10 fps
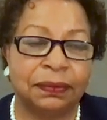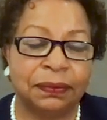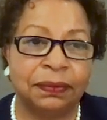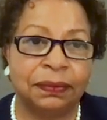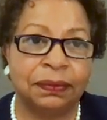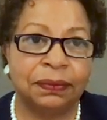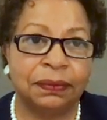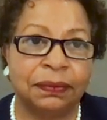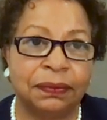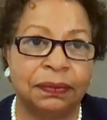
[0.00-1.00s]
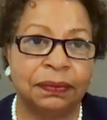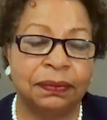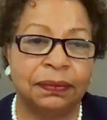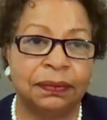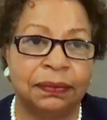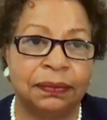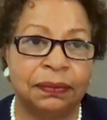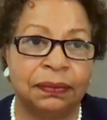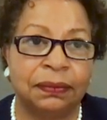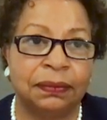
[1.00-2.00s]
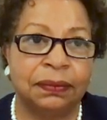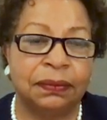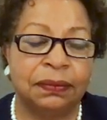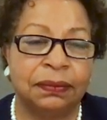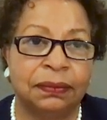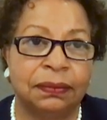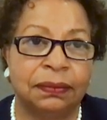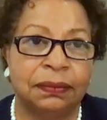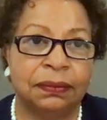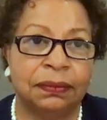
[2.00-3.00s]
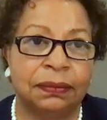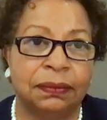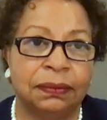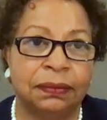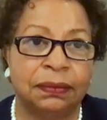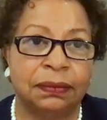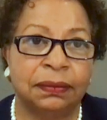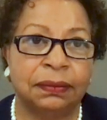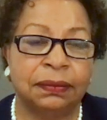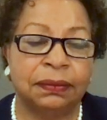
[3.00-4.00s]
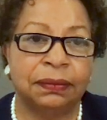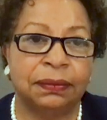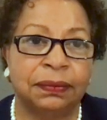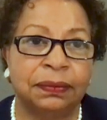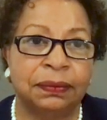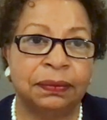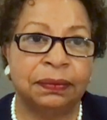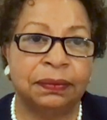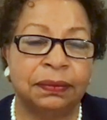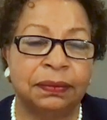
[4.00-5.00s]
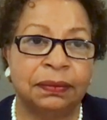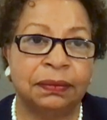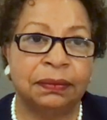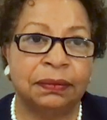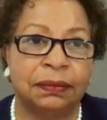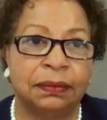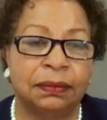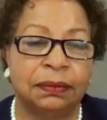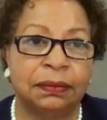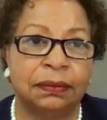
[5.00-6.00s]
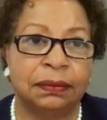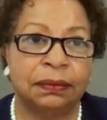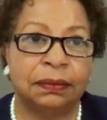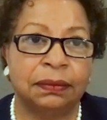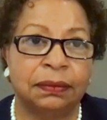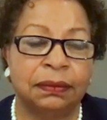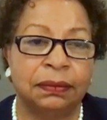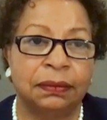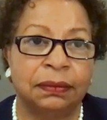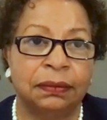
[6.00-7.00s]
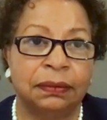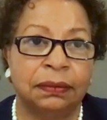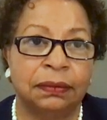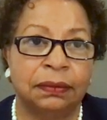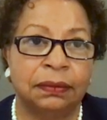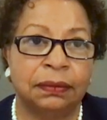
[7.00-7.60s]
(not speaking)